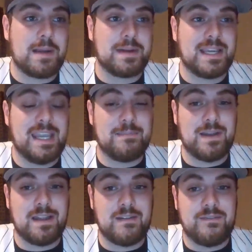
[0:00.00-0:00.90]
I'm going to keep
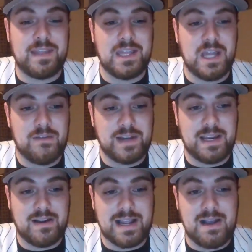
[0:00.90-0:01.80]
the Philly love in
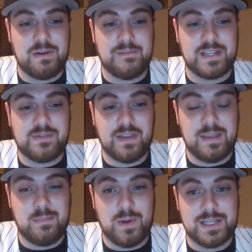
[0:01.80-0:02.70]
here. I got one of his
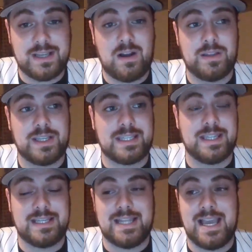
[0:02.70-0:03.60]
Philly boys on
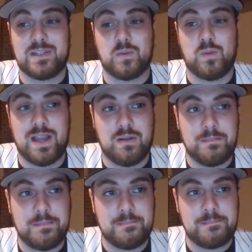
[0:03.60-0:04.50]
this list as well.